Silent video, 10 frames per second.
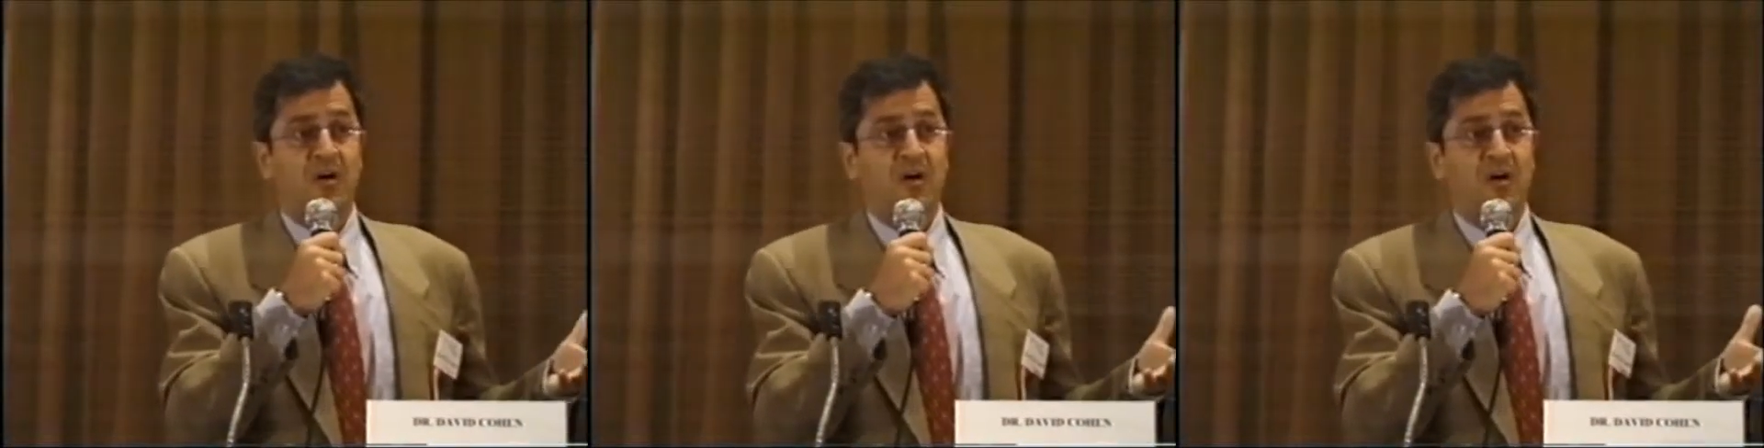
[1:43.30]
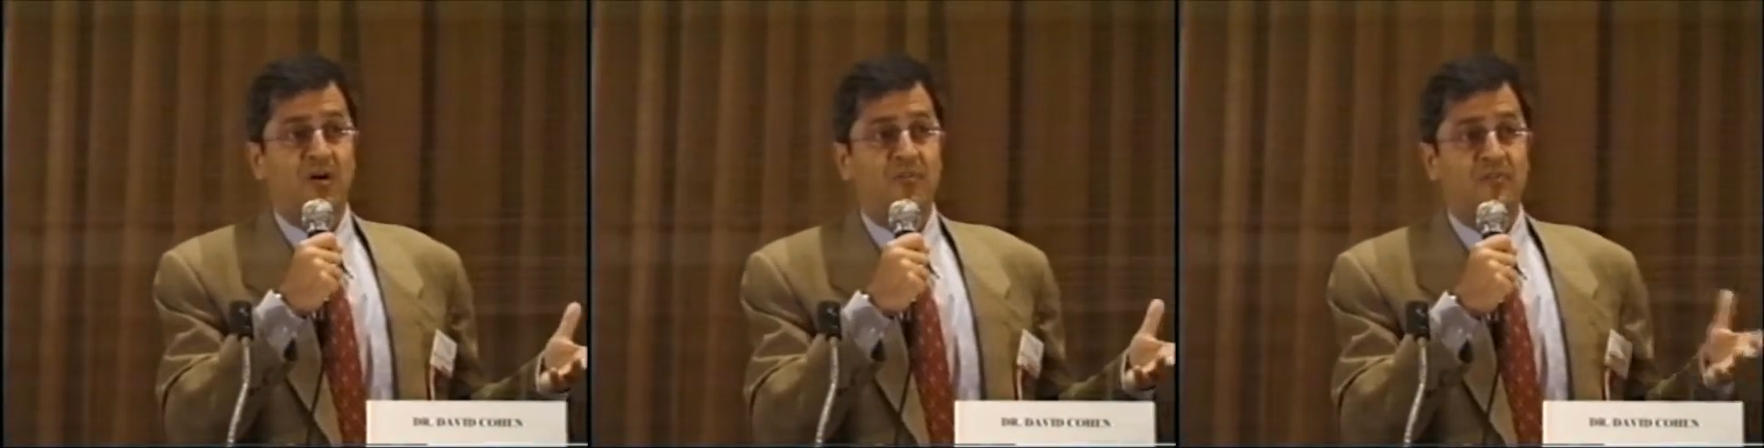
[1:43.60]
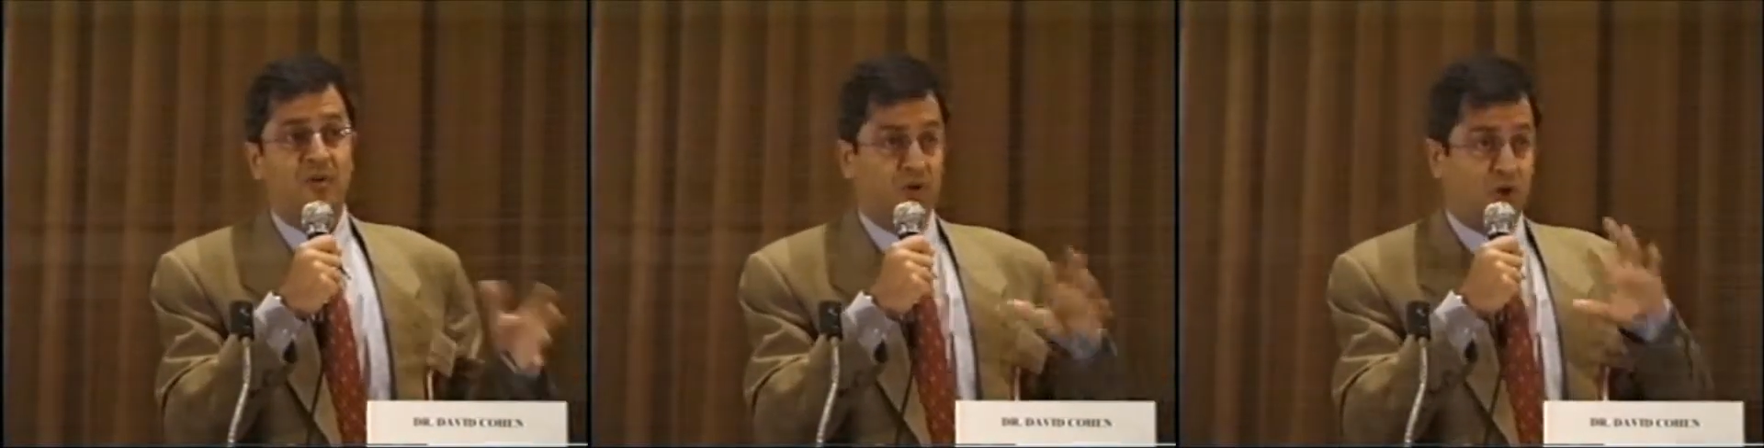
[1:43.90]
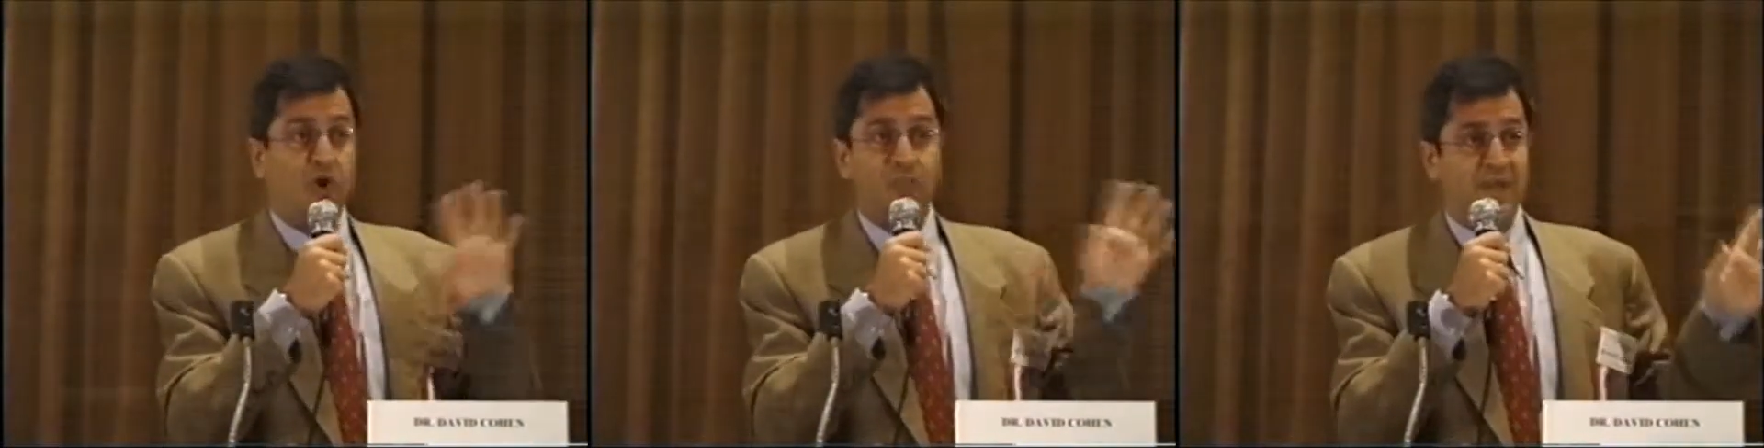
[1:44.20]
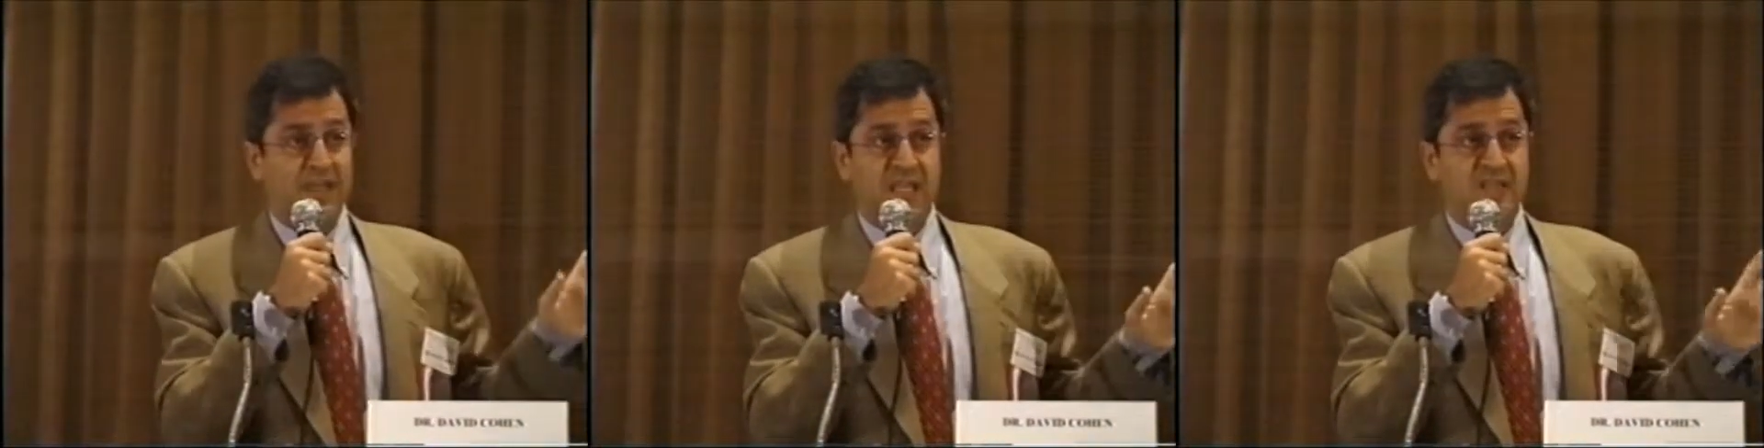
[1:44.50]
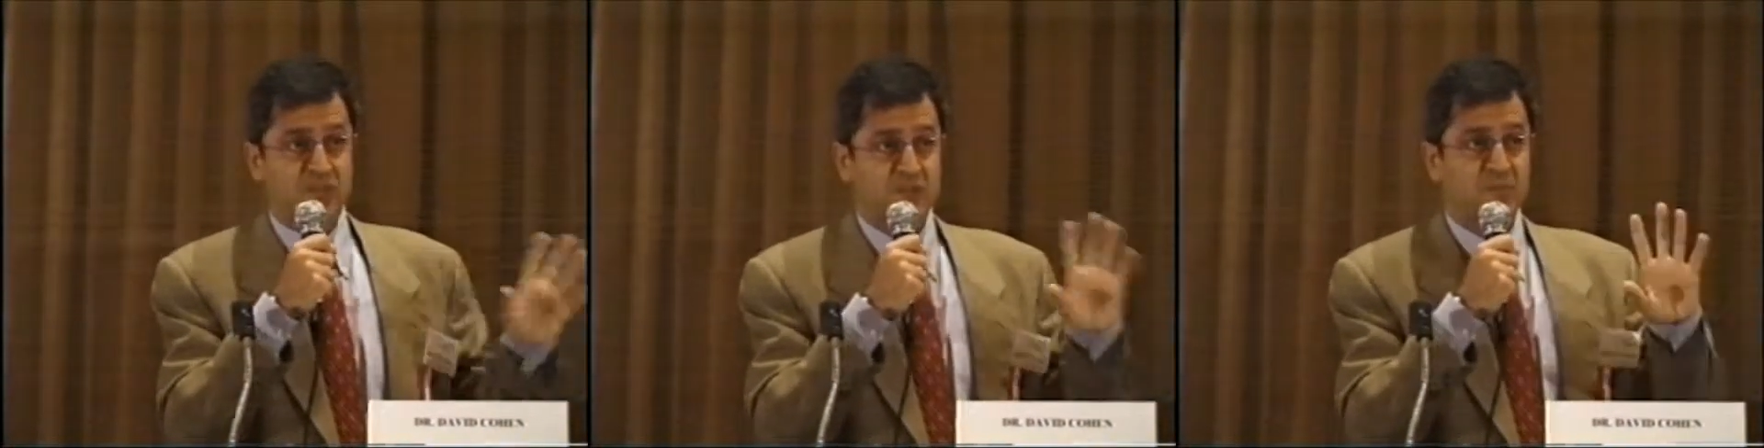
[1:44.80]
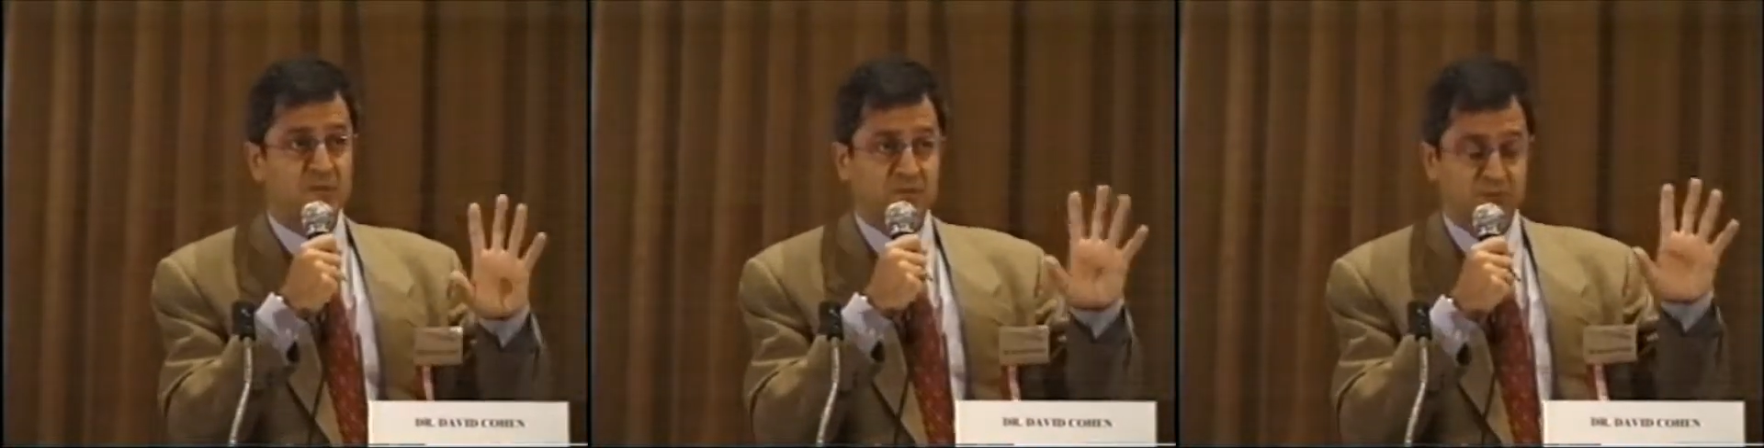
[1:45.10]
of uh, all medications,
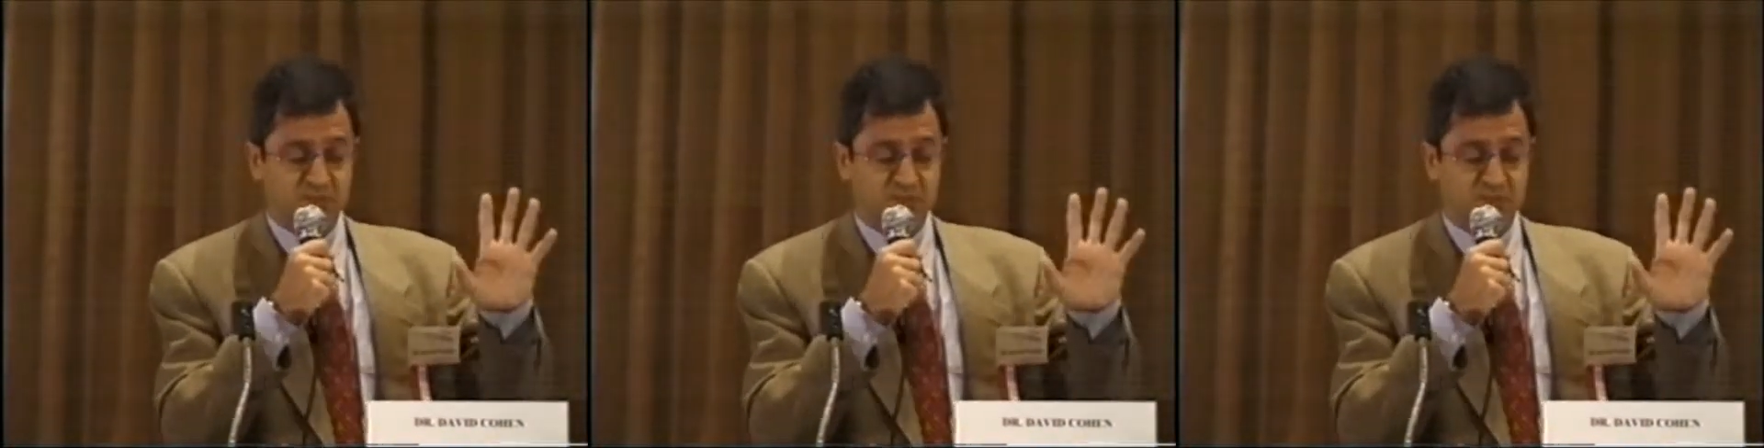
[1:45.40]
but